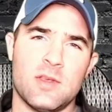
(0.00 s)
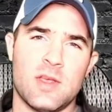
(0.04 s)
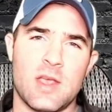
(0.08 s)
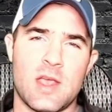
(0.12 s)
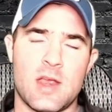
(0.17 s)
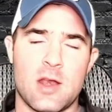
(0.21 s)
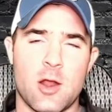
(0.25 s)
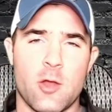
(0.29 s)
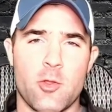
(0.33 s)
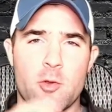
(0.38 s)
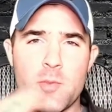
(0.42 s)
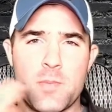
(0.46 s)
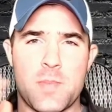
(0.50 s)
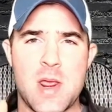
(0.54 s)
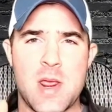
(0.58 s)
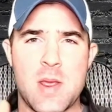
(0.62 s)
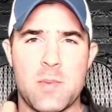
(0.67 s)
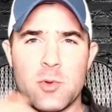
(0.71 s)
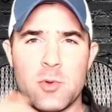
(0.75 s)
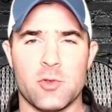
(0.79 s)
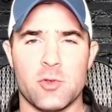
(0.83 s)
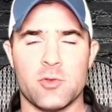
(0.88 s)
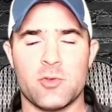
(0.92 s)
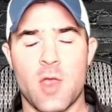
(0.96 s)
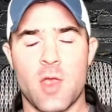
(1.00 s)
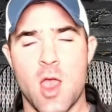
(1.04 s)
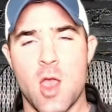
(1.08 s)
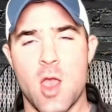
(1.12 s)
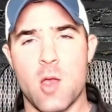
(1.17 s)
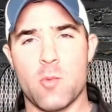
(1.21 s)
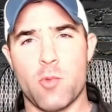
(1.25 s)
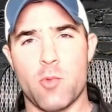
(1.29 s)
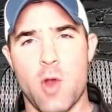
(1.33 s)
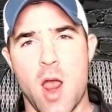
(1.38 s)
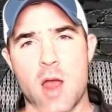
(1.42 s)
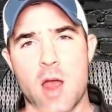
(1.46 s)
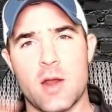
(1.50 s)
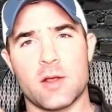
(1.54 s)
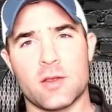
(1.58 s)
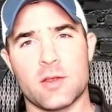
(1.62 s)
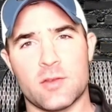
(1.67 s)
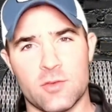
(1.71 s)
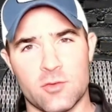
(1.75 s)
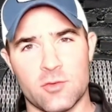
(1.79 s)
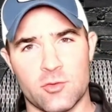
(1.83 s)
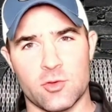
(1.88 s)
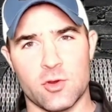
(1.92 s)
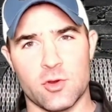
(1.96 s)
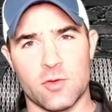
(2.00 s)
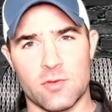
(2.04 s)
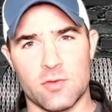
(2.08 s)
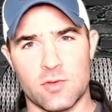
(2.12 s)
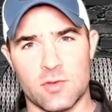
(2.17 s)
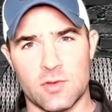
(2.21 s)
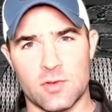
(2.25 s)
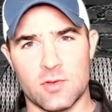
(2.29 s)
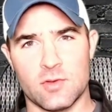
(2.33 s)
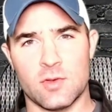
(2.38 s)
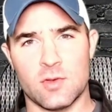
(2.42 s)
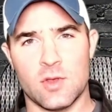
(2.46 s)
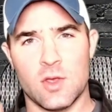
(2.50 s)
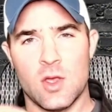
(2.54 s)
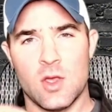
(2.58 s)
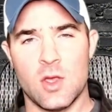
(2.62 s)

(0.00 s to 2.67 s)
and other people's products and services.